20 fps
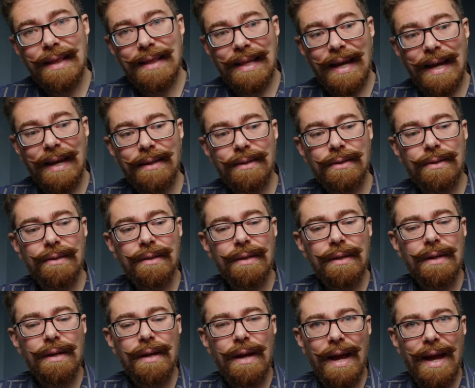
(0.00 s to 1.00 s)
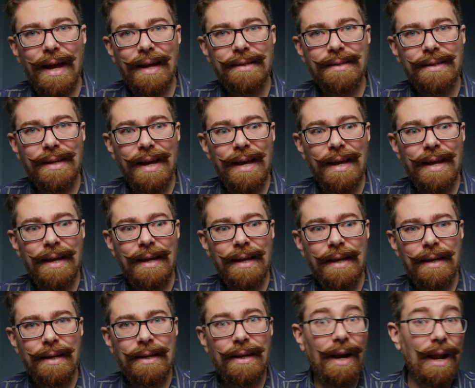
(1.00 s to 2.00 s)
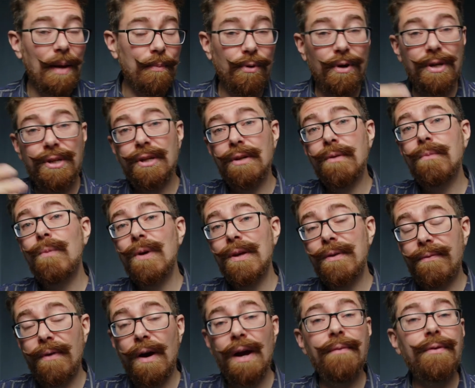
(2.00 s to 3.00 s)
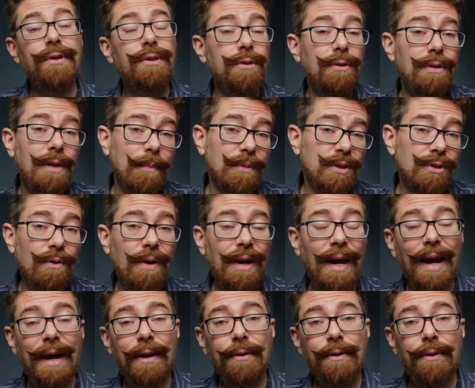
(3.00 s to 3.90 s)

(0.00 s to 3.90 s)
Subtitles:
that as a collaboration with Fiverr to demonstrate how